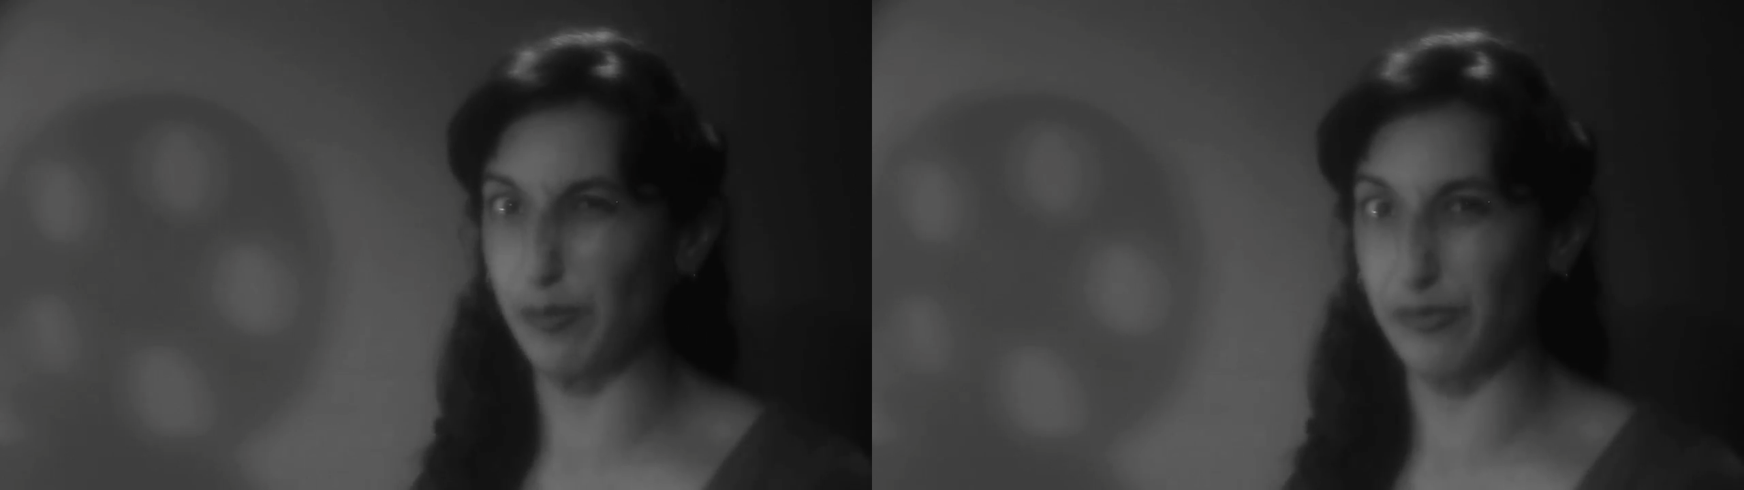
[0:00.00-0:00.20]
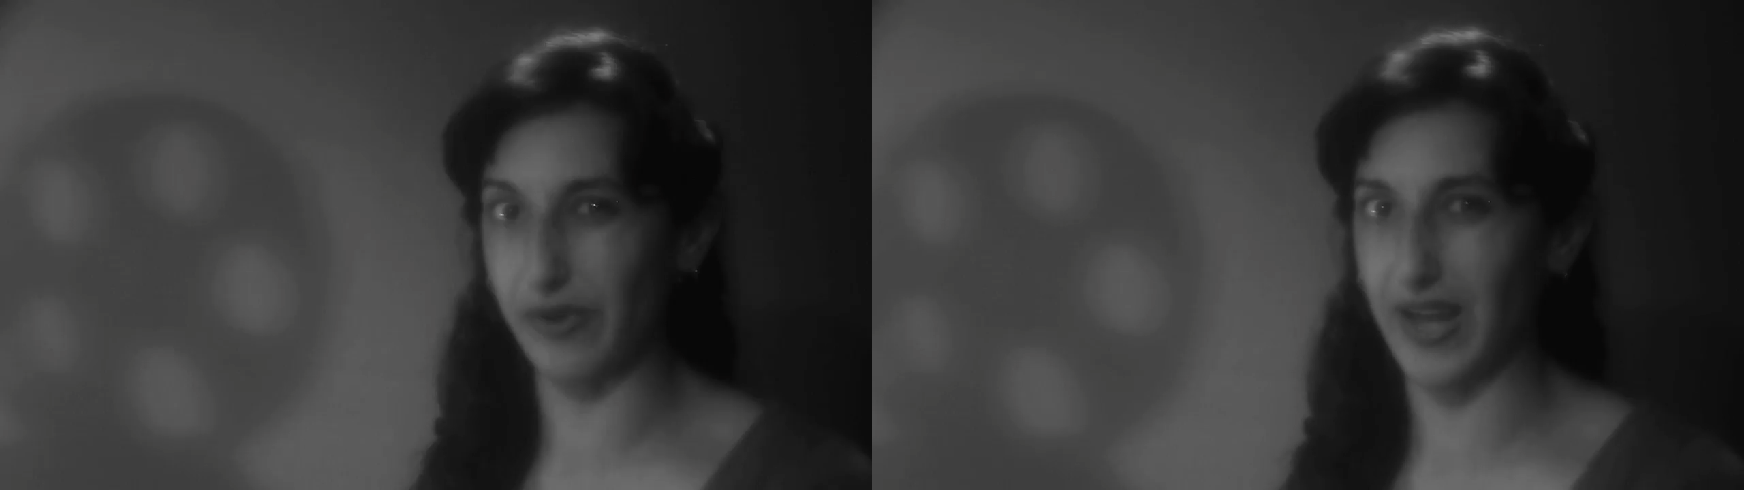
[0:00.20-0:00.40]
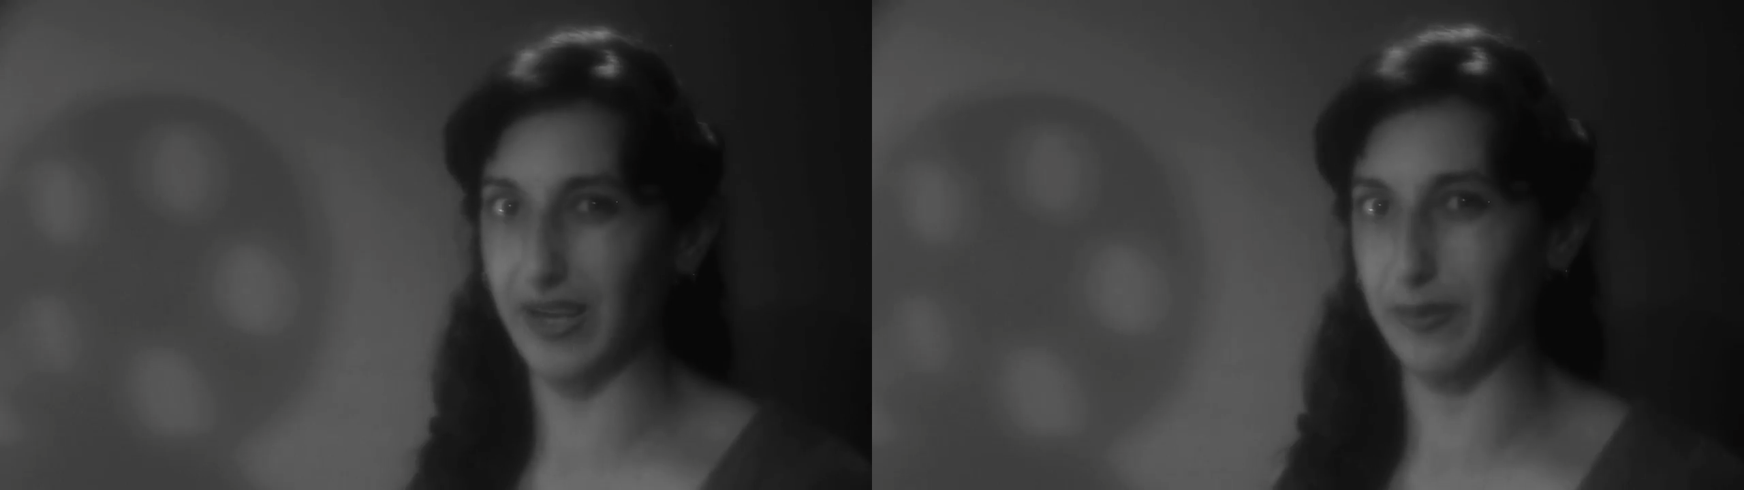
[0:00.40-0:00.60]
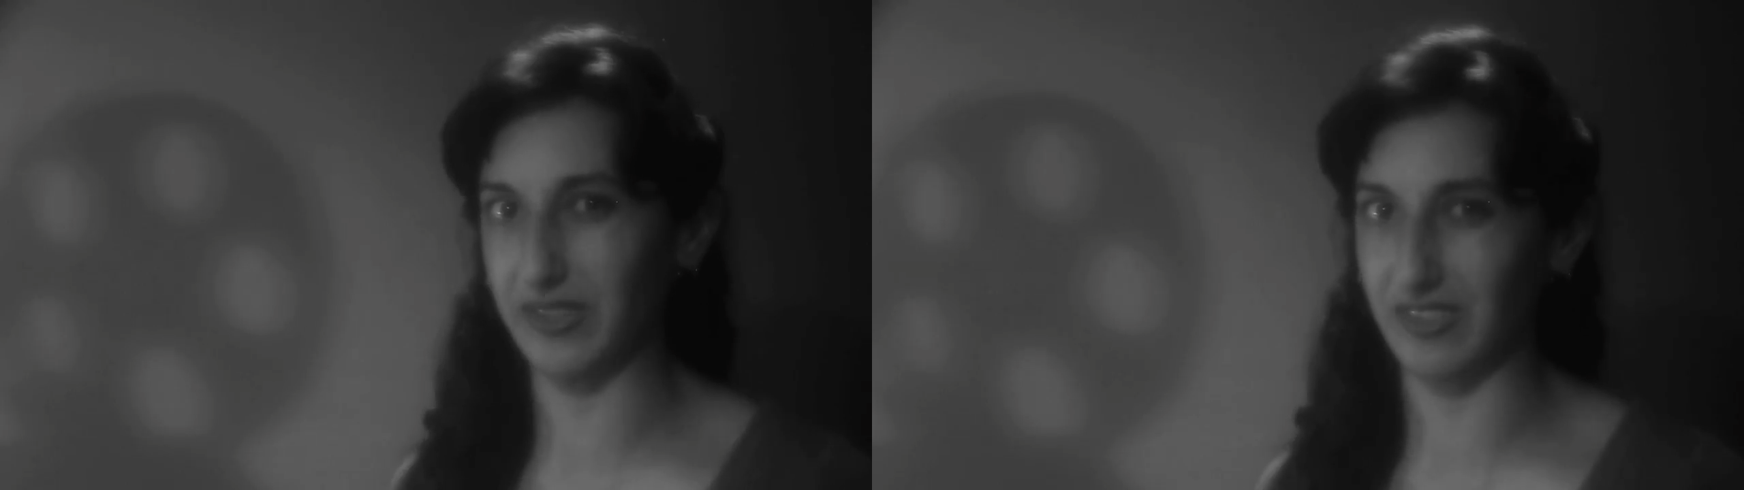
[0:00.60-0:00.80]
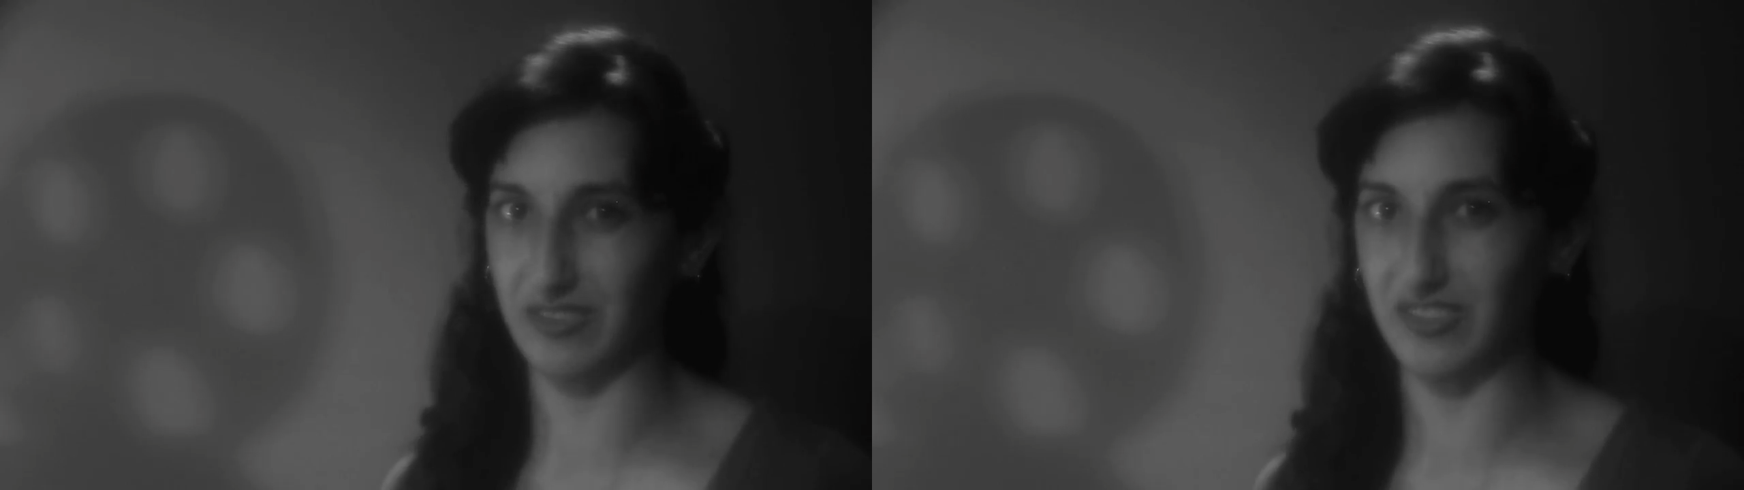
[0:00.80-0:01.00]
brag about
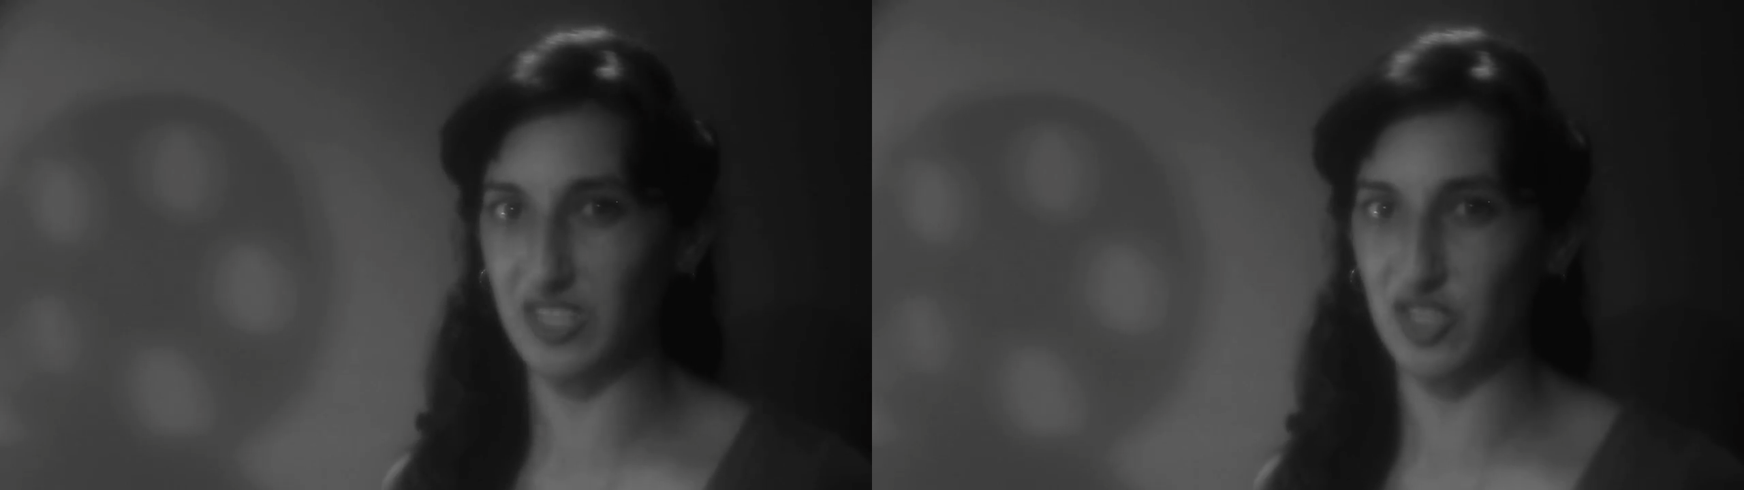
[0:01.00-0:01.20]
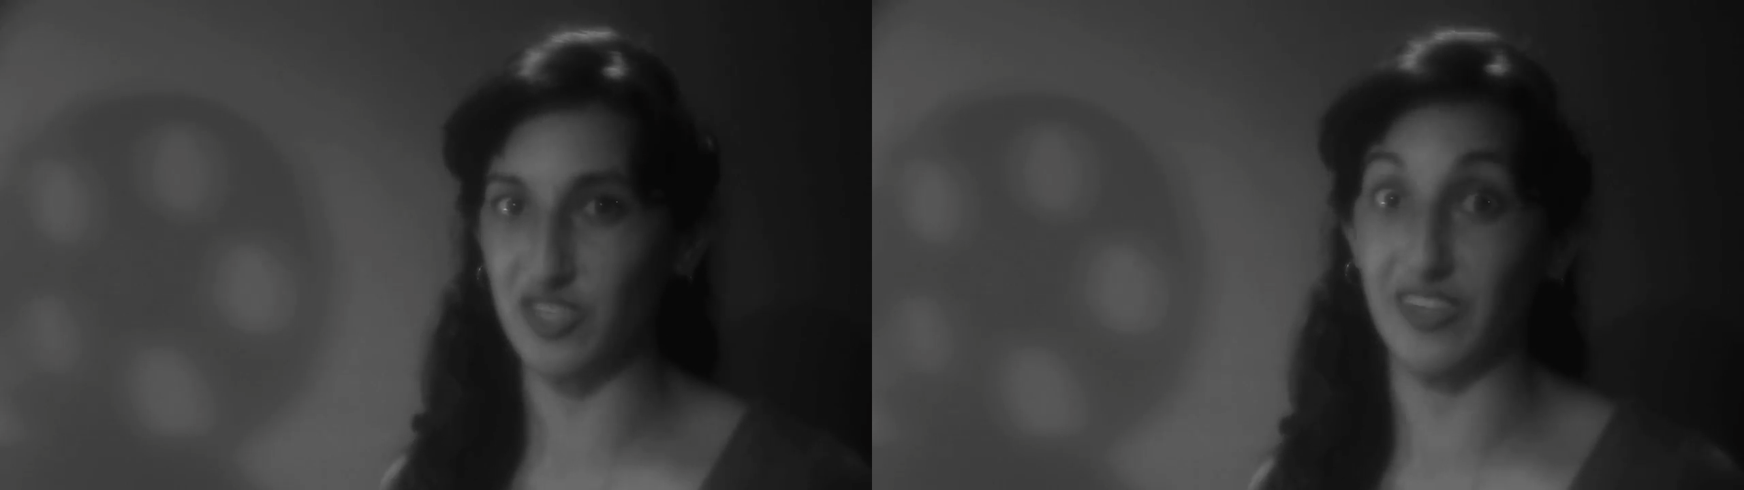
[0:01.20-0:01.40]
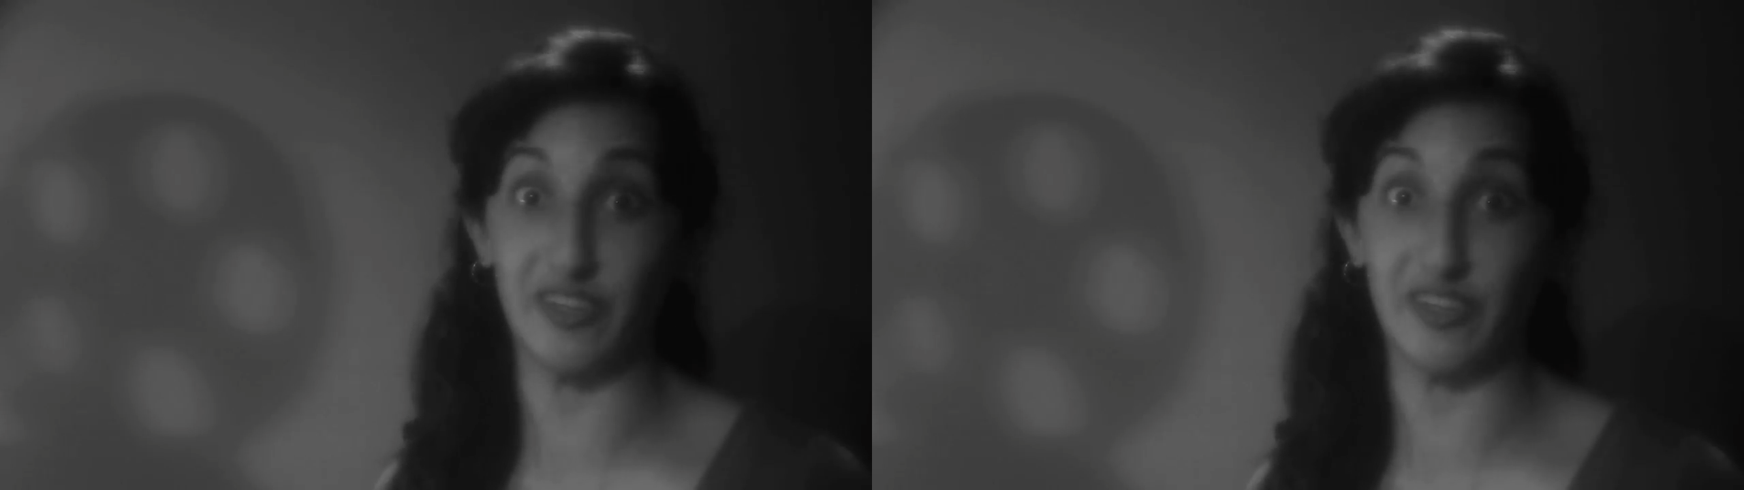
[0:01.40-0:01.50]
their diction a